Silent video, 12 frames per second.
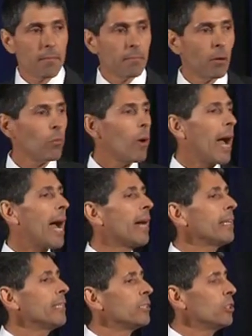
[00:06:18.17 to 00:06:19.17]
But how
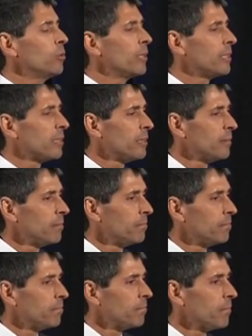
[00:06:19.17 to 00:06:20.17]
do you do it?
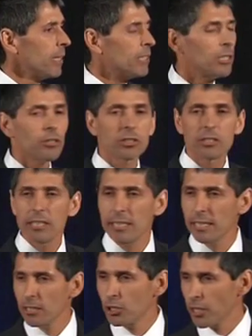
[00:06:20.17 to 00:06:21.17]
And so you're
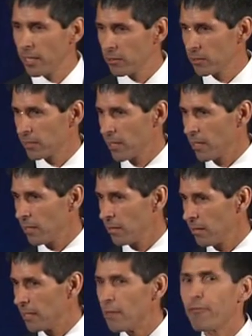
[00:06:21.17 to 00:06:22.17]
sitting in a jail cell
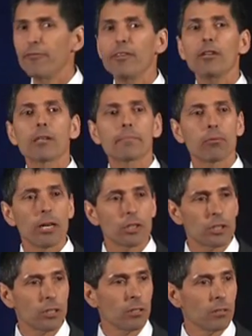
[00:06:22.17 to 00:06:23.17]
and you feel the
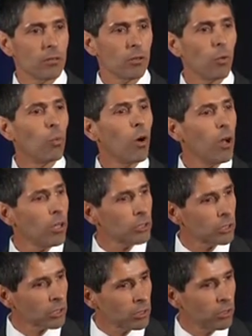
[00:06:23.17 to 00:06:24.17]
pressure. The
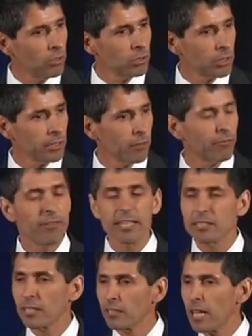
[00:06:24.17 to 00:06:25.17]
walls are closing. You're
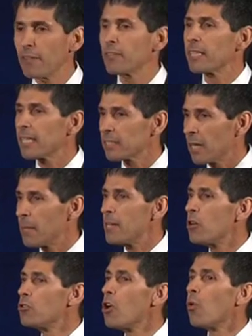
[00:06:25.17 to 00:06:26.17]
facing life. At that time, I
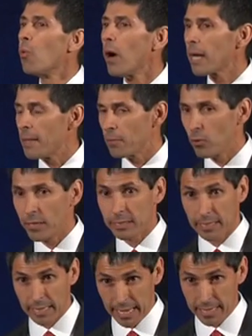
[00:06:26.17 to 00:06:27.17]
don't know what I'm going
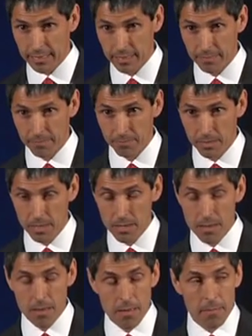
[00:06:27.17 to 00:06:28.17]
to get.
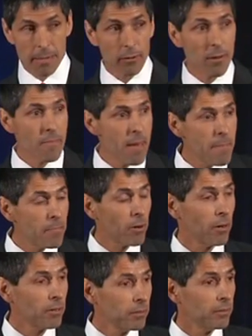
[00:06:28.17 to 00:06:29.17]
But I
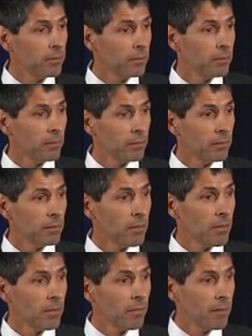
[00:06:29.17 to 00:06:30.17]
remember
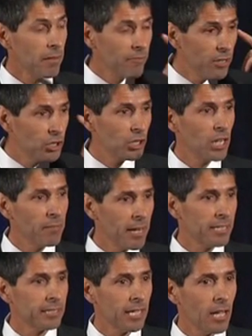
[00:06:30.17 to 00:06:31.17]
envisioning
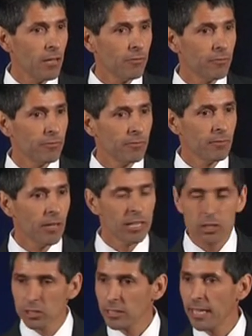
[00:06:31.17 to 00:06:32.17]
myself on
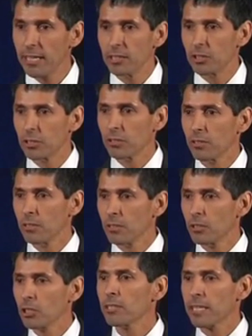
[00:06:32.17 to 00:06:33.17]
a stage,
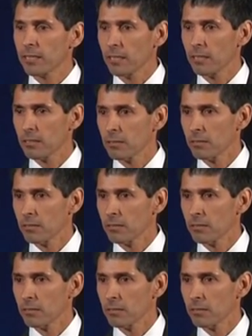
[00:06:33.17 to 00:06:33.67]
just like this.